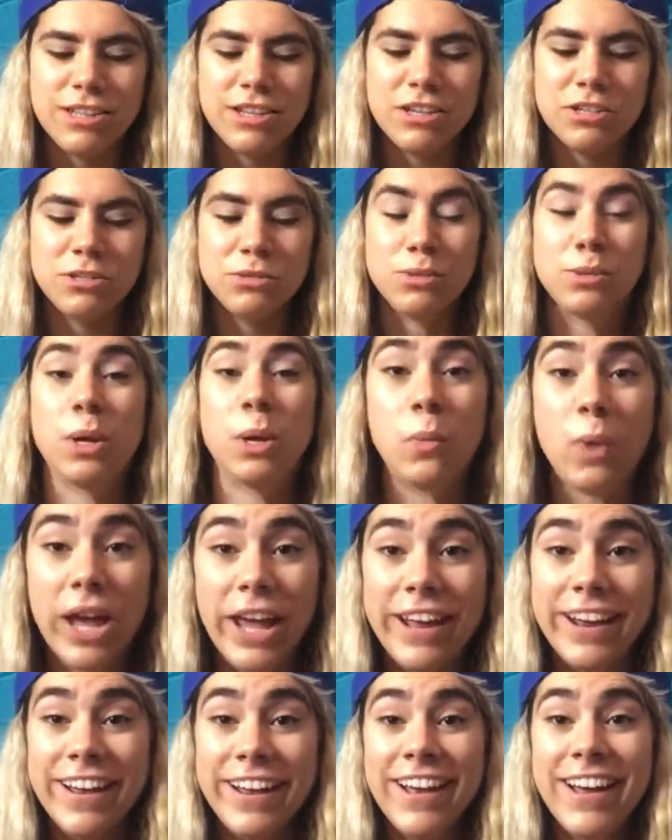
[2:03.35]
And then I was like,
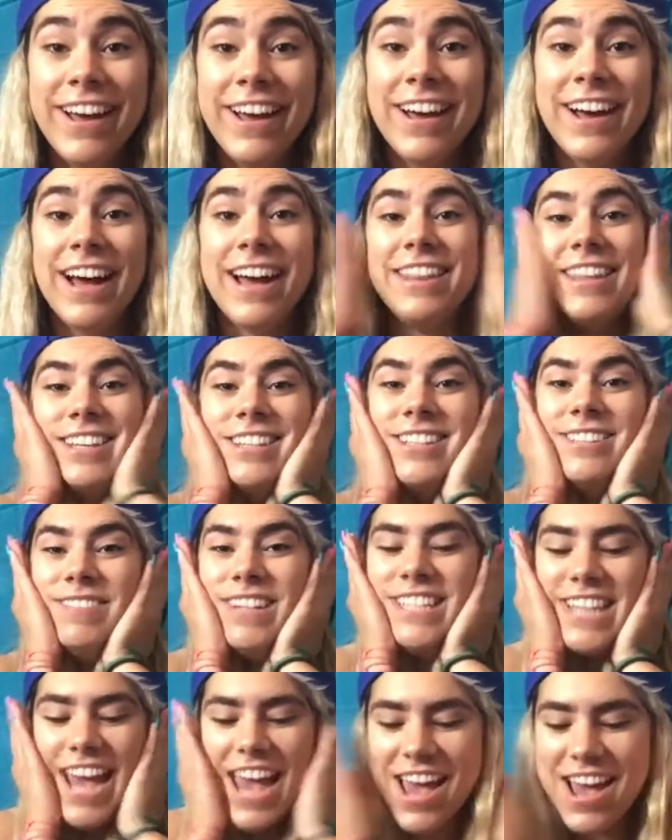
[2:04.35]
wait, I think it's my
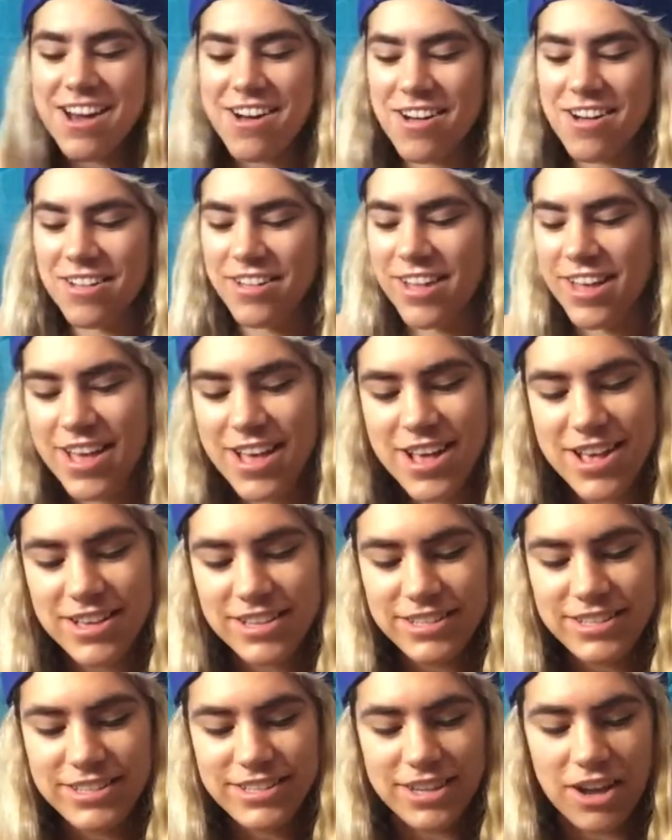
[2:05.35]
tail.
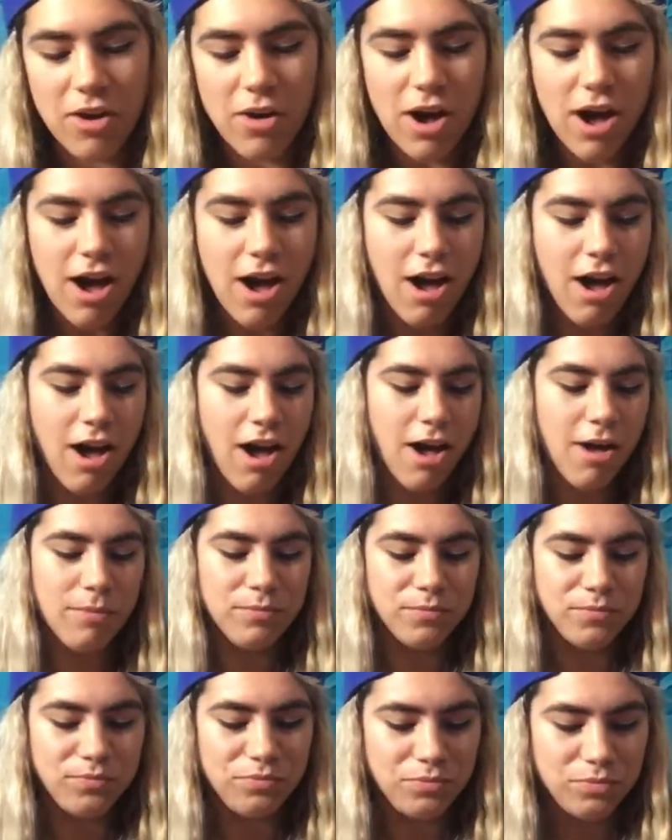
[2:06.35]
So I'm
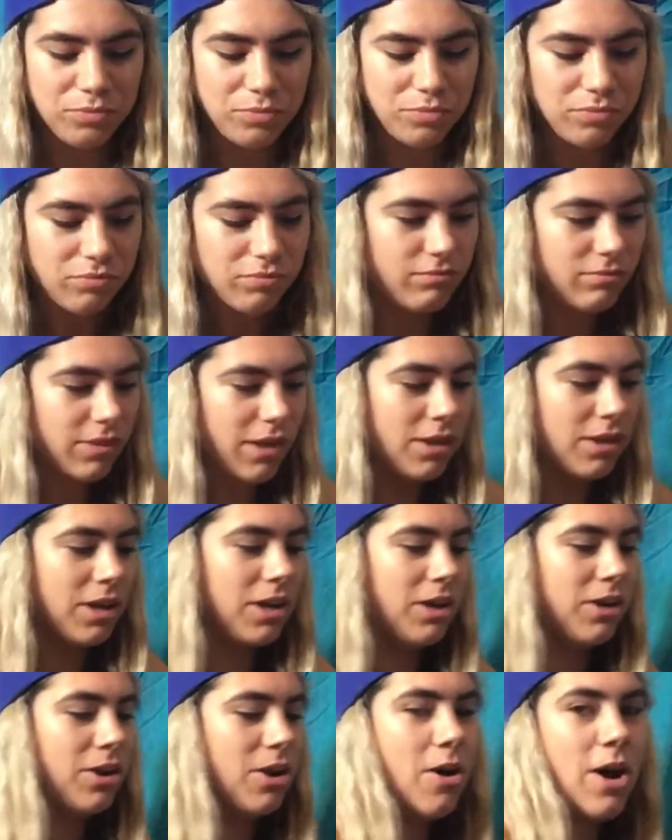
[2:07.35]

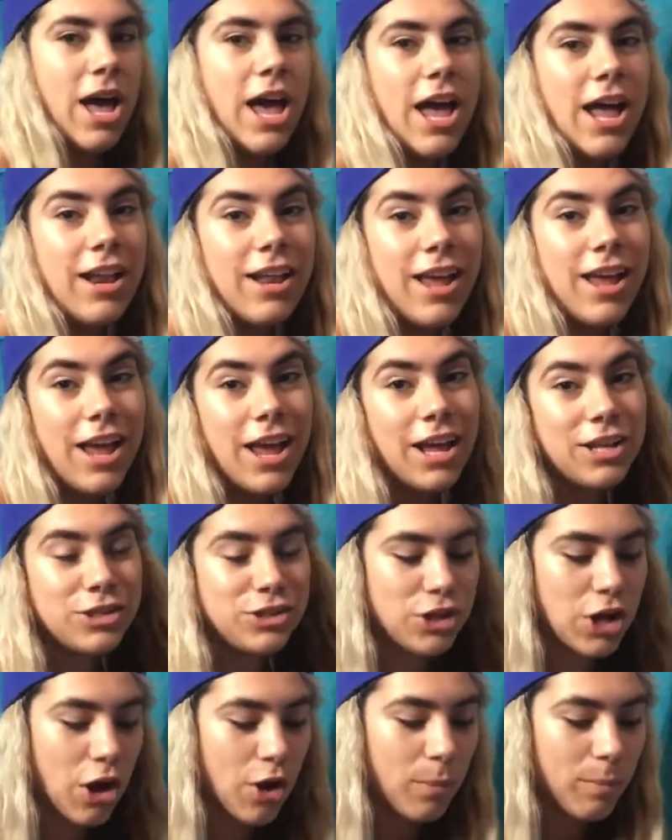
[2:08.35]
gonna go ahead
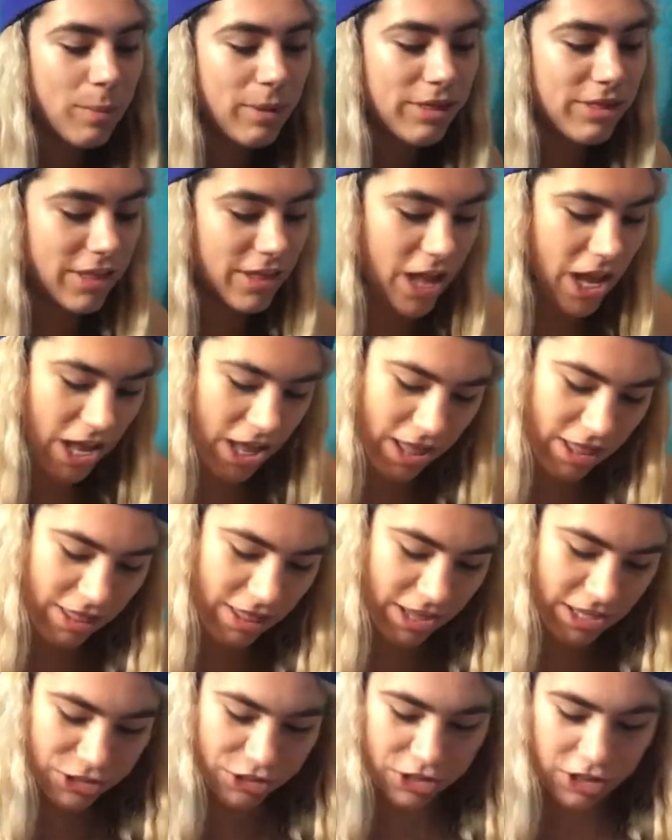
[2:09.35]
and open
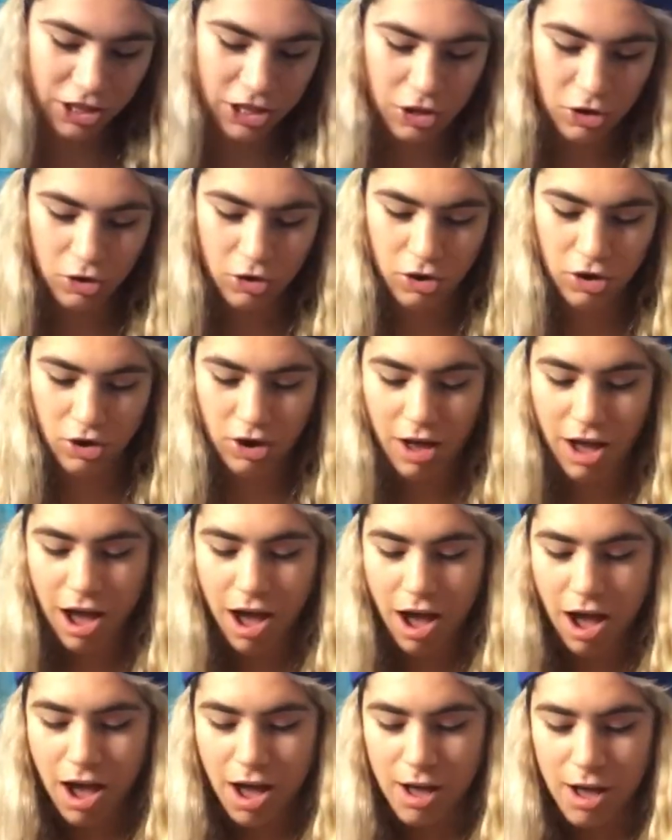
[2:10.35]
this little girl
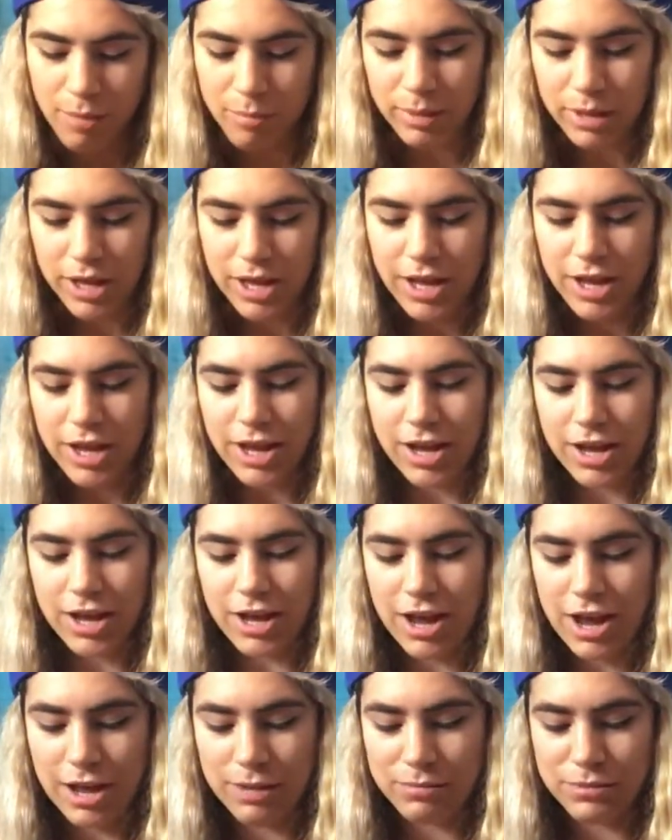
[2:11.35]
up.
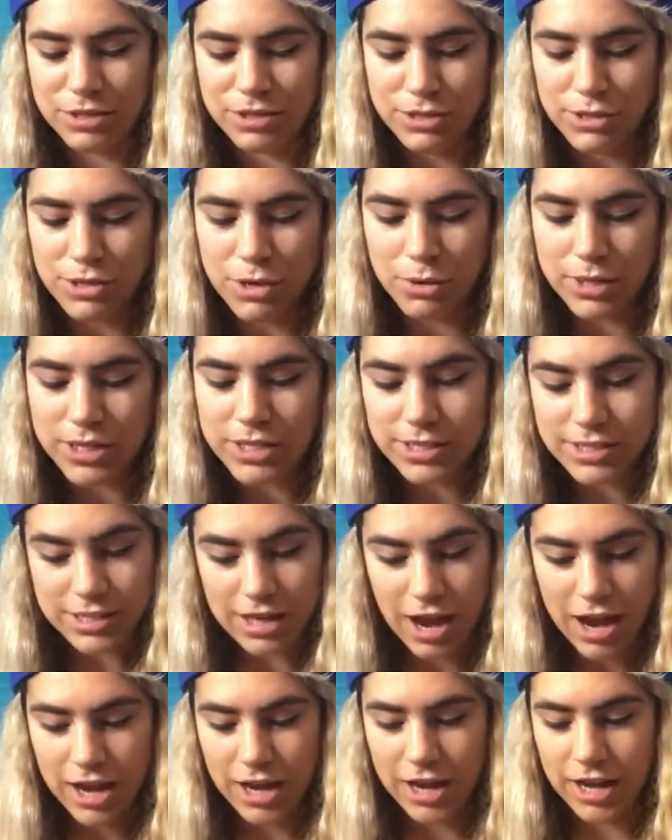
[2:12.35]
I'm so
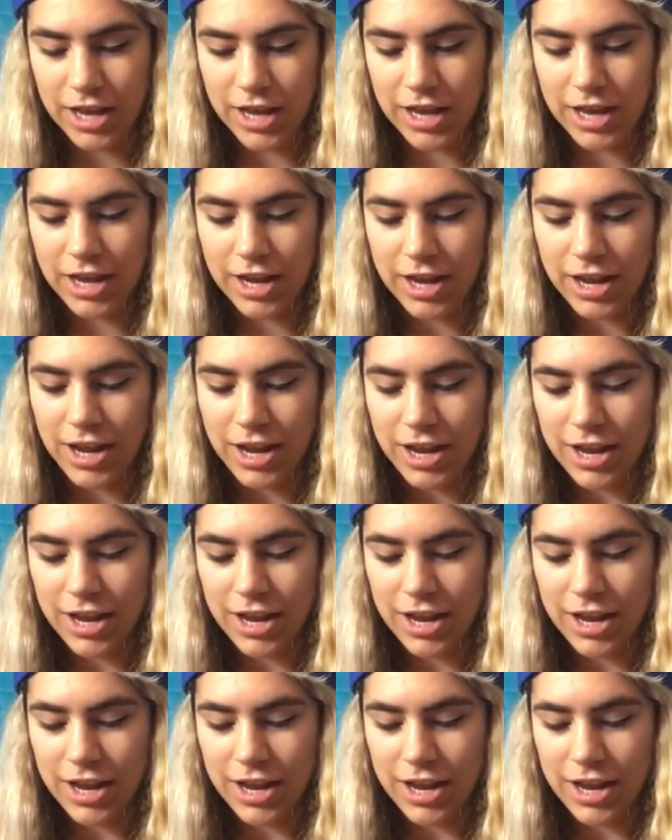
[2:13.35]
excited.